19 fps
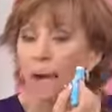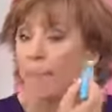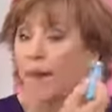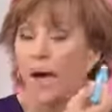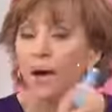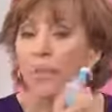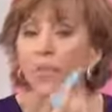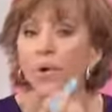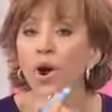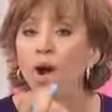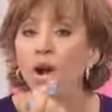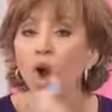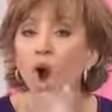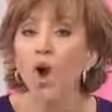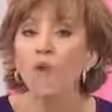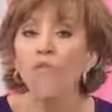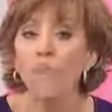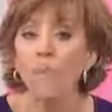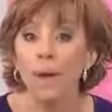I'm not going to put on
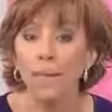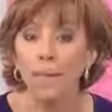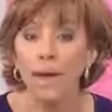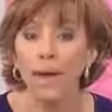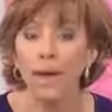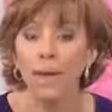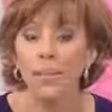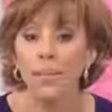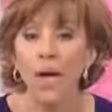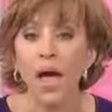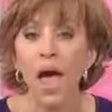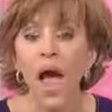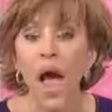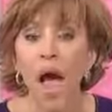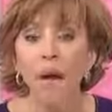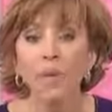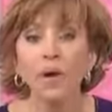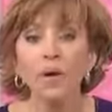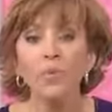over my makeup.
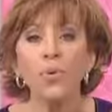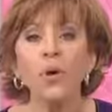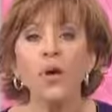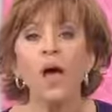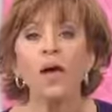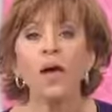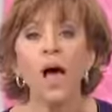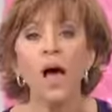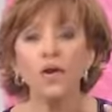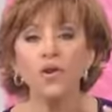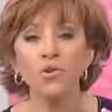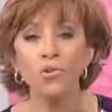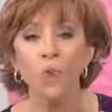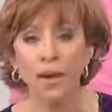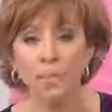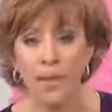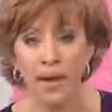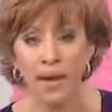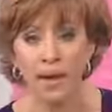I'm going to put it on under
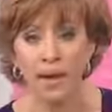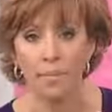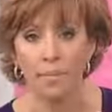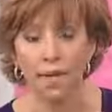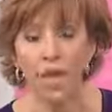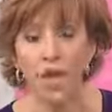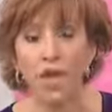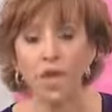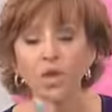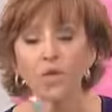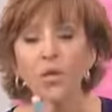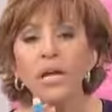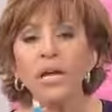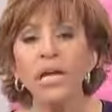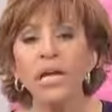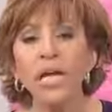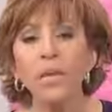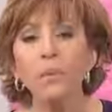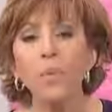my makeup. You can
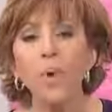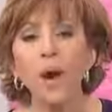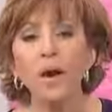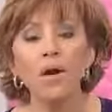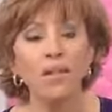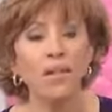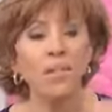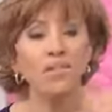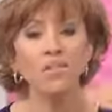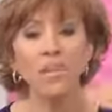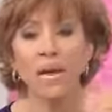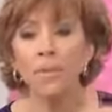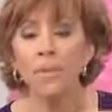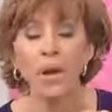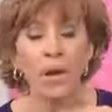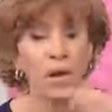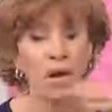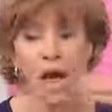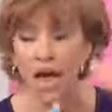keep wearing the
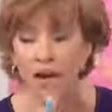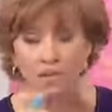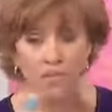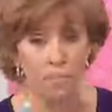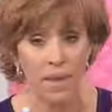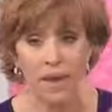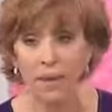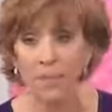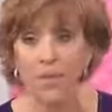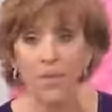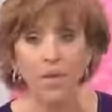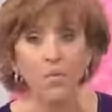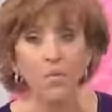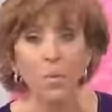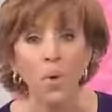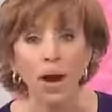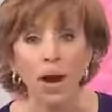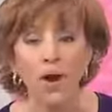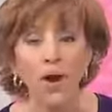same kind of makeup that you
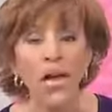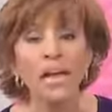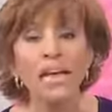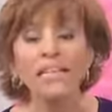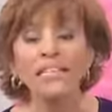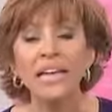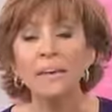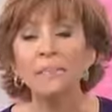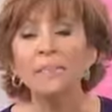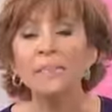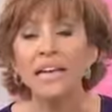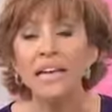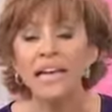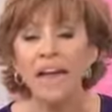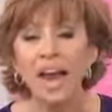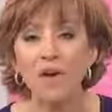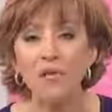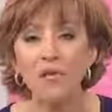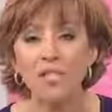wear, same
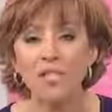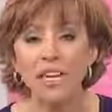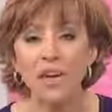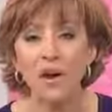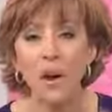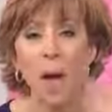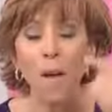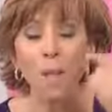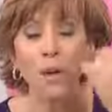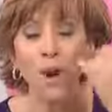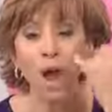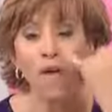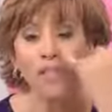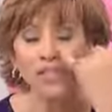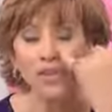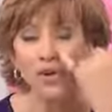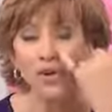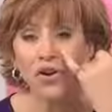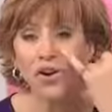skincare routine, but all of
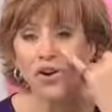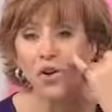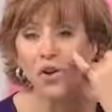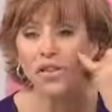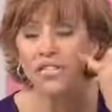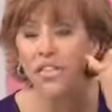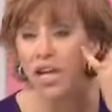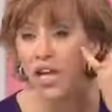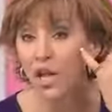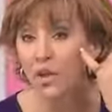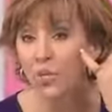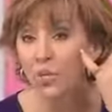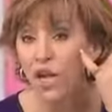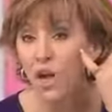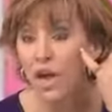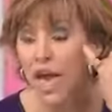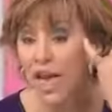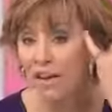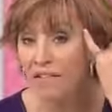a sudden you're going to notice that you
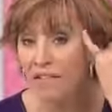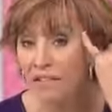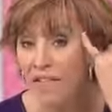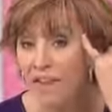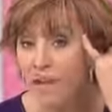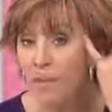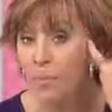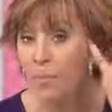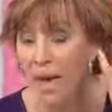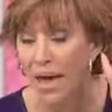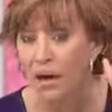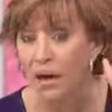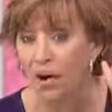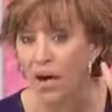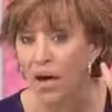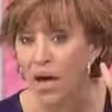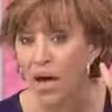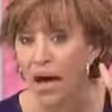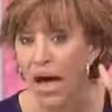look and feel better.
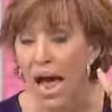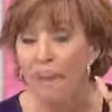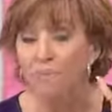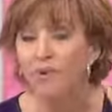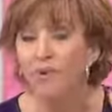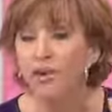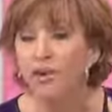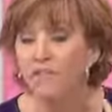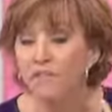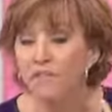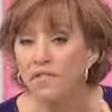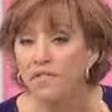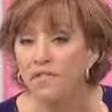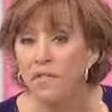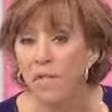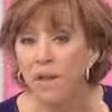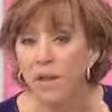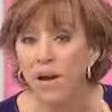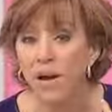I'm turning
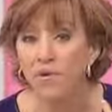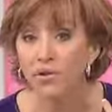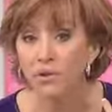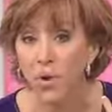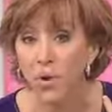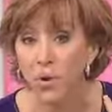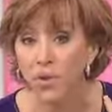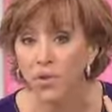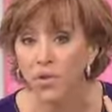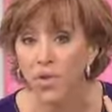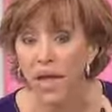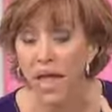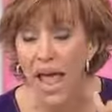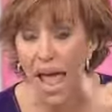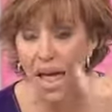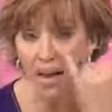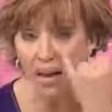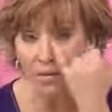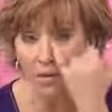54 years old.
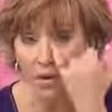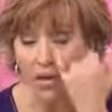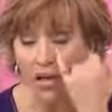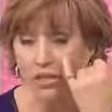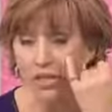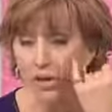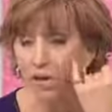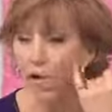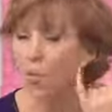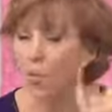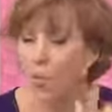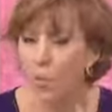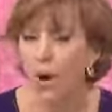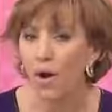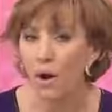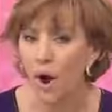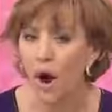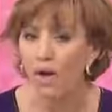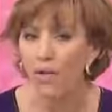And, and everyone look looks at me and go, well,
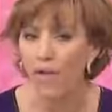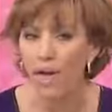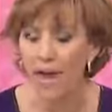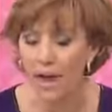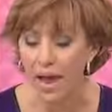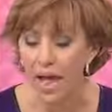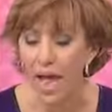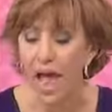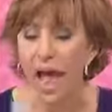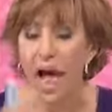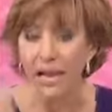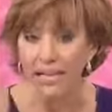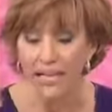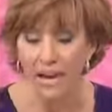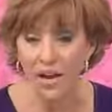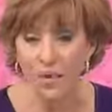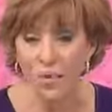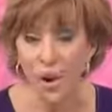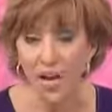where are they? I'll
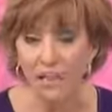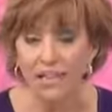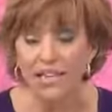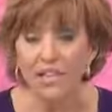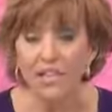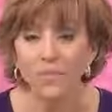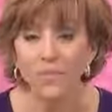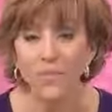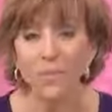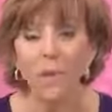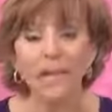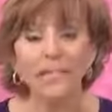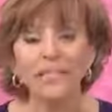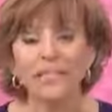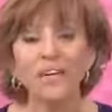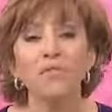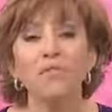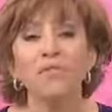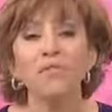tell you what, this has been my
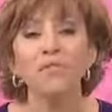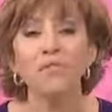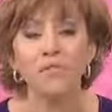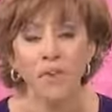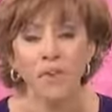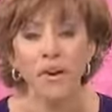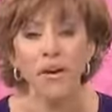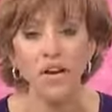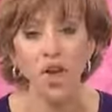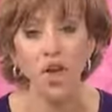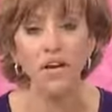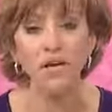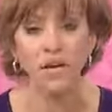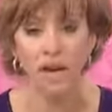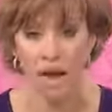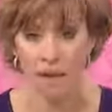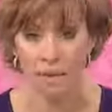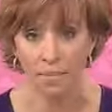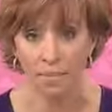secret for a very long
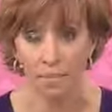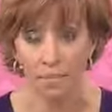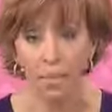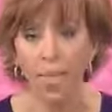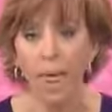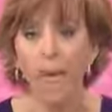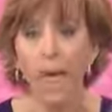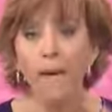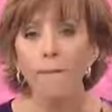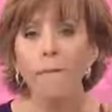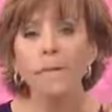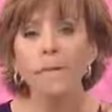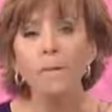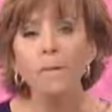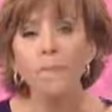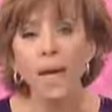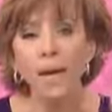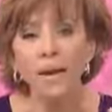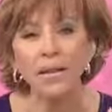time. But the,
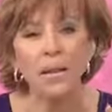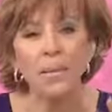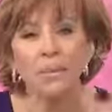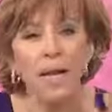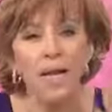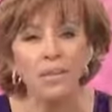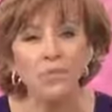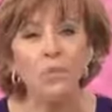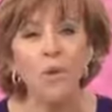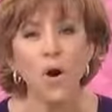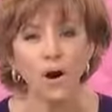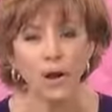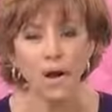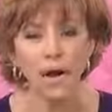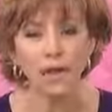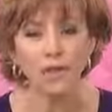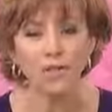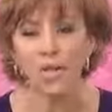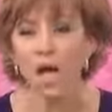be the best part
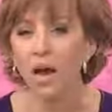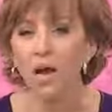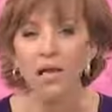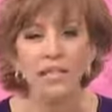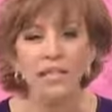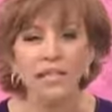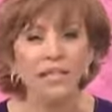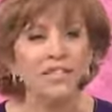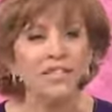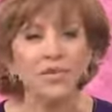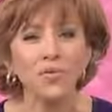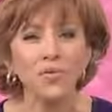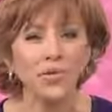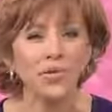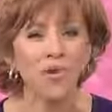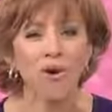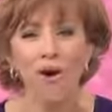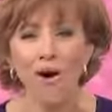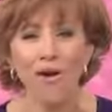is, not only has he sold
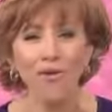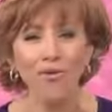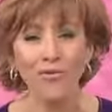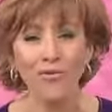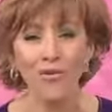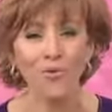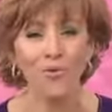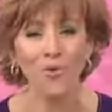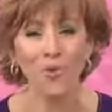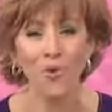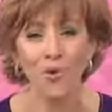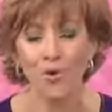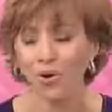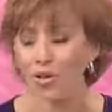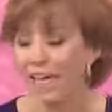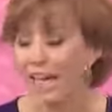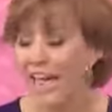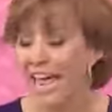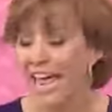this all over the
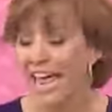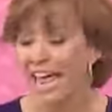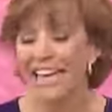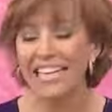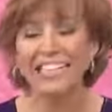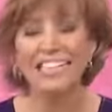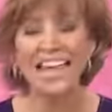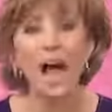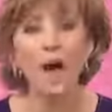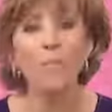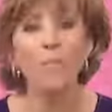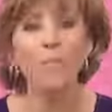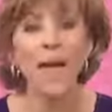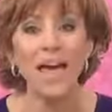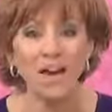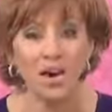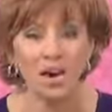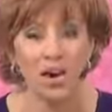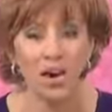world, it's now
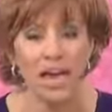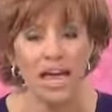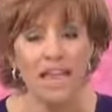better.